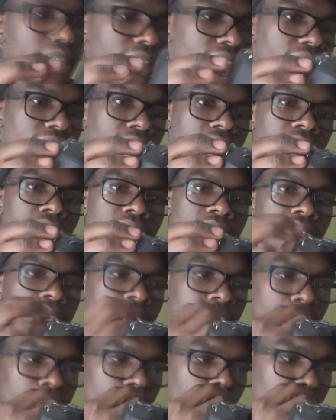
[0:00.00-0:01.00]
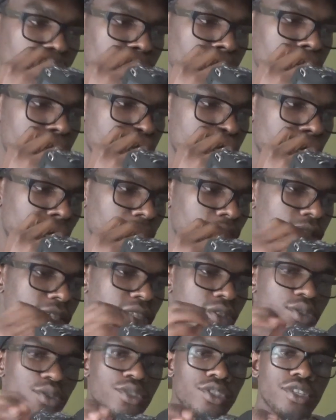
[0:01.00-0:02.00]
yeah so I'm guessing I'll
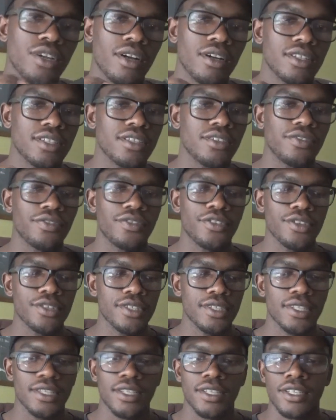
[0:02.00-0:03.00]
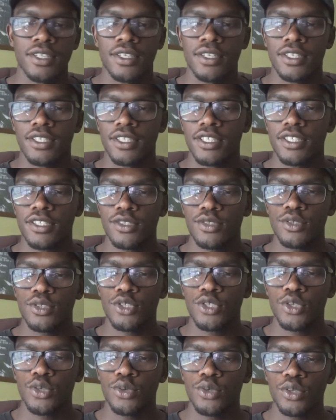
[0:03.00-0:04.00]
need to charge this first just to
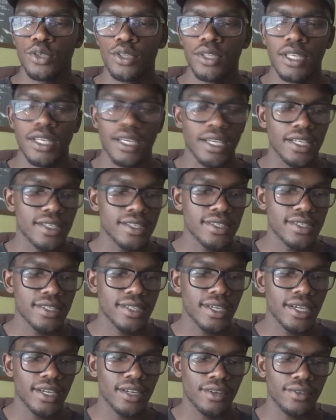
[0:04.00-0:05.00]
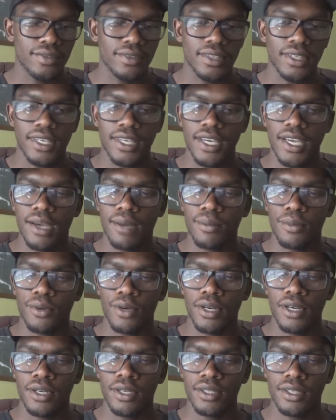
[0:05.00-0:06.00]
show you the inside of the
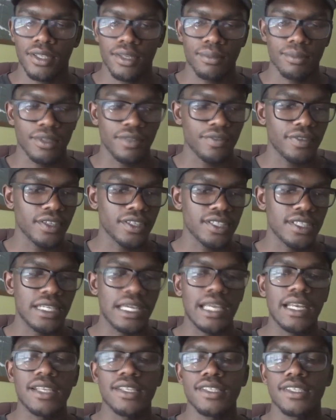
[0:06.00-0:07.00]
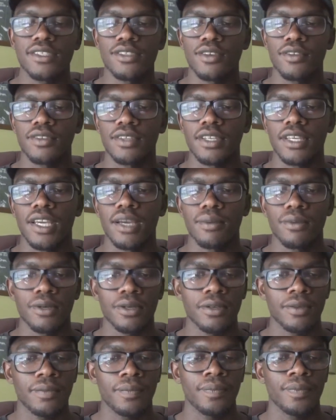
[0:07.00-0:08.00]
camera um, the functionalities of the
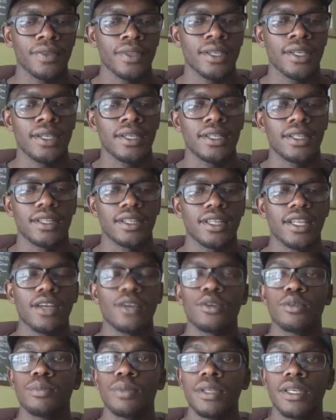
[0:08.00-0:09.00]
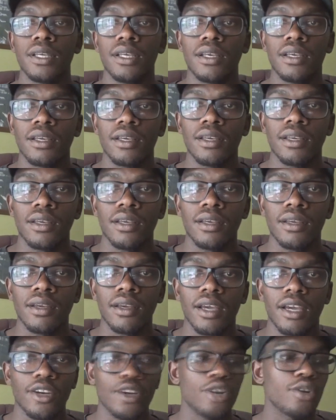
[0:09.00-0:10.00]
camera that'll be
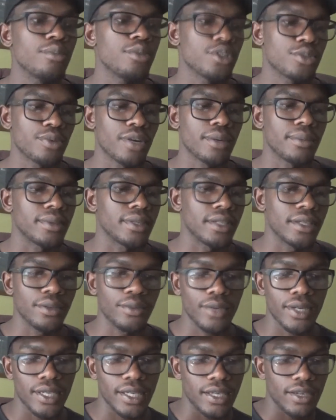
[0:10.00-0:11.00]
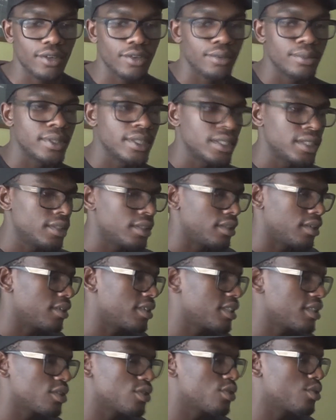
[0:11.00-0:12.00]
at home most probably when I get home I
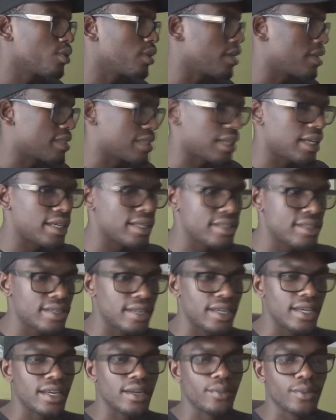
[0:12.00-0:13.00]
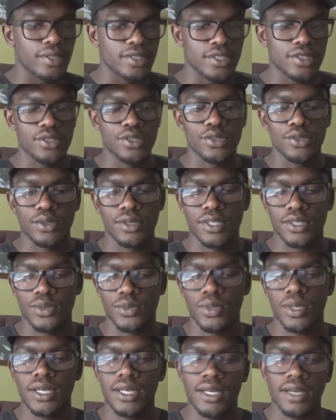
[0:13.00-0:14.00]
was just too excited and I wanted to do this
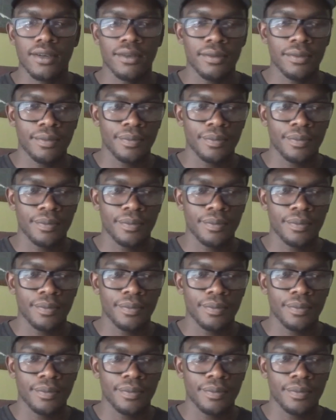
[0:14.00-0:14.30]
right now